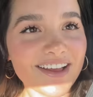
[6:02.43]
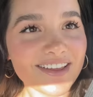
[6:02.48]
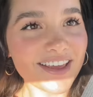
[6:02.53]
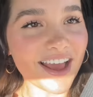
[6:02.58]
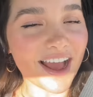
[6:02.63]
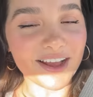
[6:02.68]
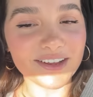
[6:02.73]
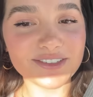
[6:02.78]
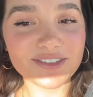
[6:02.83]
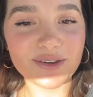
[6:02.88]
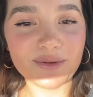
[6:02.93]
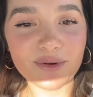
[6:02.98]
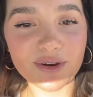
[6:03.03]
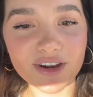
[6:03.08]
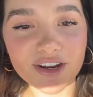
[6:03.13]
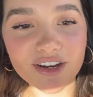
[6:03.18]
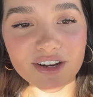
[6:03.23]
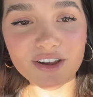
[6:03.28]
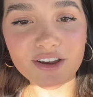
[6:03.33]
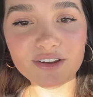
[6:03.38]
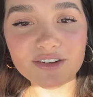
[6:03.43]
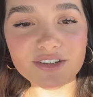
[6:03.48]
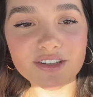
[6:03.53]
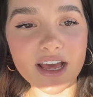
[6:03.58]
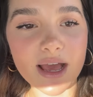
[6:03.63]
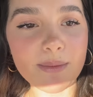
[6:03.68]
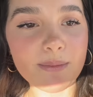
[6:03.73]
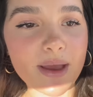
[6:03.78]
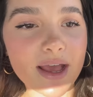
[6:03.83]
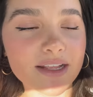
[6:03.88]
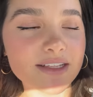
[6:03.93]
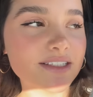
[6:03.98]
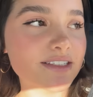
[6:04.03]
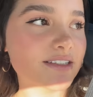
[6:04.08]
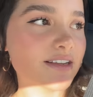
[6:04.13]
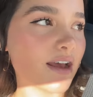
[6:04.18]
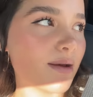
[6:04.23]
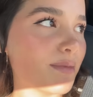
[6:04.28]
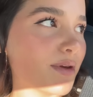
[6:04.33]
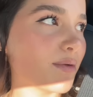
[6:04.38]
Yeah, so we're gonna go do that. Matt's
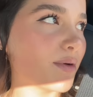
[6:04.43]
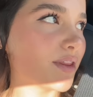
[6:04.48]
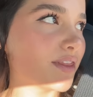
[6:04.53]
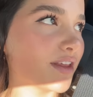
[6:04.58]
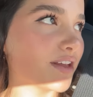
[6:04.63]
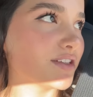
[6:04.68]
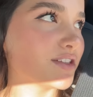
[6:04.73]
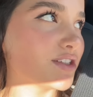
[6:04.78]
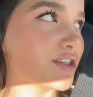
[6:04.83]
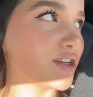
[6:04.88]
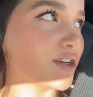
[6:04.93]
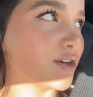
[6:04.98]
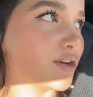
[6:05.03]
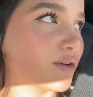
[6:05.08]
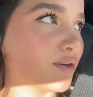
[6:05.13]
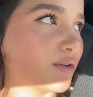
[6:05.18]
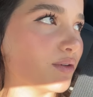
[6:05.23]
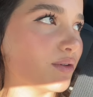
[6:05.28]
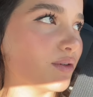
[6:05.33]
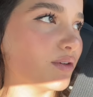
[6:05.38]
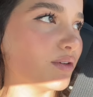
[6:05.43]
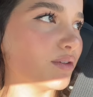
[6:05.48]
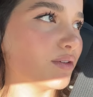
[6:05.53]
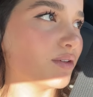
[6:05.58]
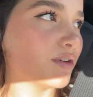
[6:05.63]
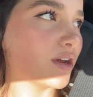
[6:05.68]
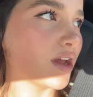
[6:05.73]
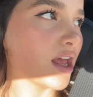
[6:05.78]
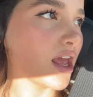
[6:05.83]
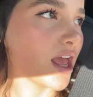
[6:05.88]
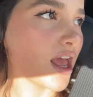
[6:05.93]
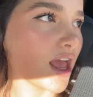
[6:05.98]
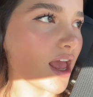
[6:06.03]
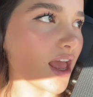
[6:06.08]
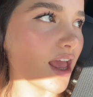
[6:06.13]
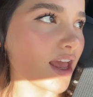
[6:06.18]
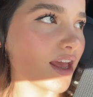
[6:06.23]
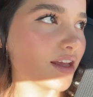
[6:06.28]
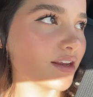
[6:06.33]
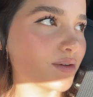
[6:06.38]
coming with us too
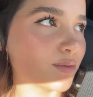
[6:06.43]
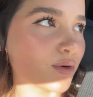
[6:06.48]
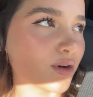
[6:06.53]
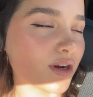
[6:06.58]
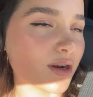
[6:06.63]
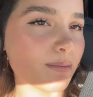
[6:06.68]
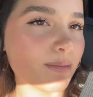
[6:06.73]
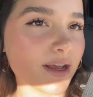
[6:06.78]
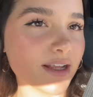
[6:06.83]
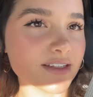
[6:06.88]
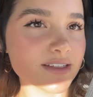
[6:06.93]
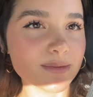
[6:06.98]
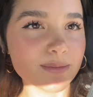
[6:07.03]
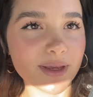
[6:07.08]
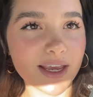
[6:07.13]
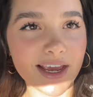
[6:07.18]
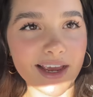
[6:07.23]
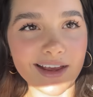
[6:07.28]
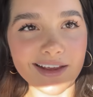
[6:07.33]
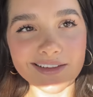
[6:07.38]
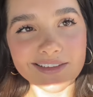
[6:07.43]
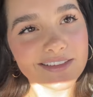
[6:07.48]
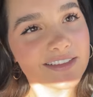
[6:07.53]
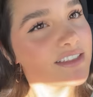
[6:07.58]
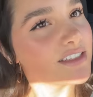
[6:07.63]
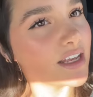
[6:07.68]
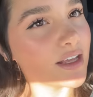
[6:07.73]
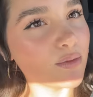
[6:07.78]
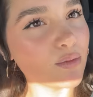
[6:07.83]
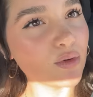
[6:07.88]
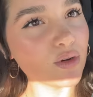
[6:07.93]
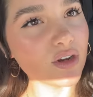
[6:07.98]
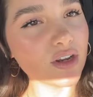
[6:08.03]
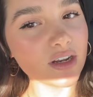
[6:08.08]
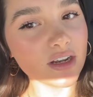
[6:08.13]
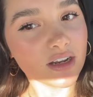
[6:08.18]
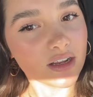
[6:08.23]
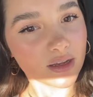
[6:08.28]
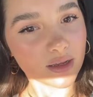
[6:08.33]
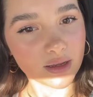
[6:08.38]
and we're gonna pet some cats and we're
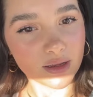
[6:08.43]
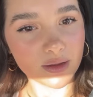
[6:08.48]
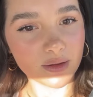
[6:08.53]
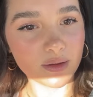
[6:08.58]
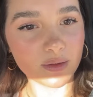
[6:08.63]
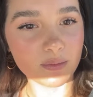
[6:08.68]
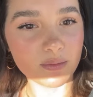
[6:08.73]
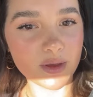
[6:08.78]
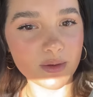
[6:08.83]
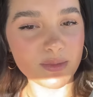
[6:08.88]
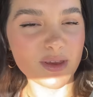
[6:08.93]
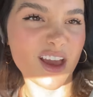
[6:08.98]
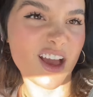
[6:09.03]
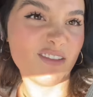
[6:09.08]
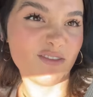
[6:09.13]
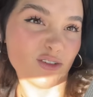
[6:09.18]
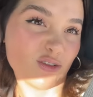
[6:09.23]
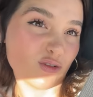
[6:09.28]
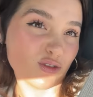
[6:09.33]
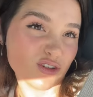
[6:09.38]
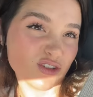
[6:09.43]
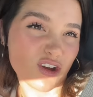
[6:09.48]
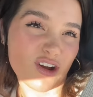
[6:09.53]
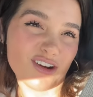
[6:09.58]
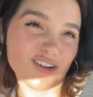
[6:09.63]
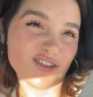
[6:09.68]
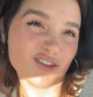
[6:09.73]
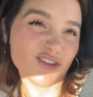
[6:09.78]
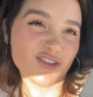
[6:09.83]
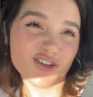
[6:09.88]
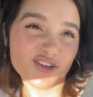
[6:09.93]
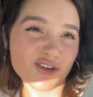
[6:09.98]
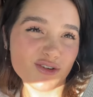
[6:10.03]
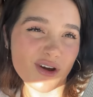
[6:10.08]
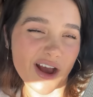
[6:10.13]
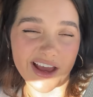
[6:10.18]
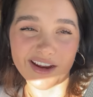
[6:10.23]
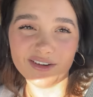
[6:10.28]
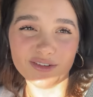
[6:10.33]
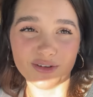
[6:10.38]
gonna maybe have a croissant or two.
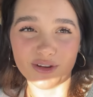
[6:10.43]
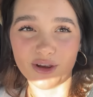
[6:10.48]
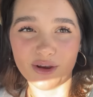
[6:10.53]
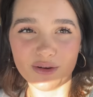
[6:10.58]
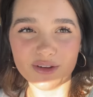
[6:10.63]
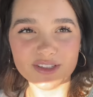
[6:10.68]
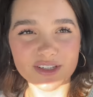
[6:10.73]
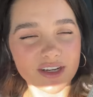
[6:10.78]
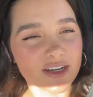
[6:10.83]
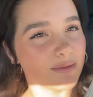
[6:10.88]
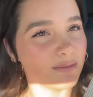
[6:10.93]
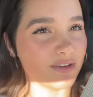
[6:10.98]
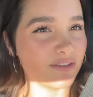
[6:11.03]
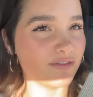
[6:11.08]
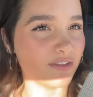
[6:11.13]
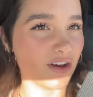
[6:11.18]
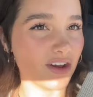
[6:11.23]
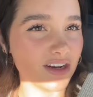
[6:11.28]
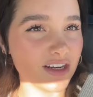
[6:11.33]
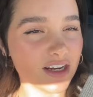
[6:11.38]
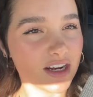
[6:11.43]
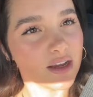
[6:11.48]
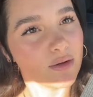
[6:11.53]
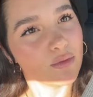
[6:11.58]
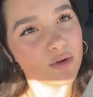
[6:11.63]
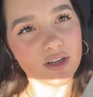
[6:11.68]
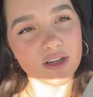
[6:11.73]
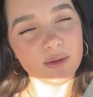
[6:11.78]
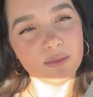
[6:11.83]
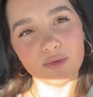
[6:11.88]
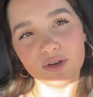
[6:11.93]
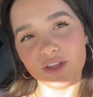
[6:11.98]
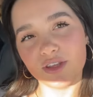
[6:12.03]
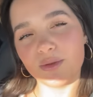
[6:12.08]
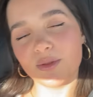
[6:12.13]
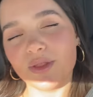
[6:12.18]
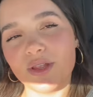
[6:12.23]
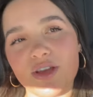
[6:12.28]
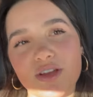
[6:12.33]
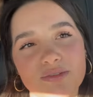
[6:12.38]
I don't know, it's gonna be fun and I wanted to bring you
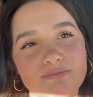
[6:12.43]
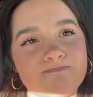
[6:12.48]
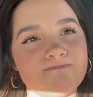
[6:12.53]
along.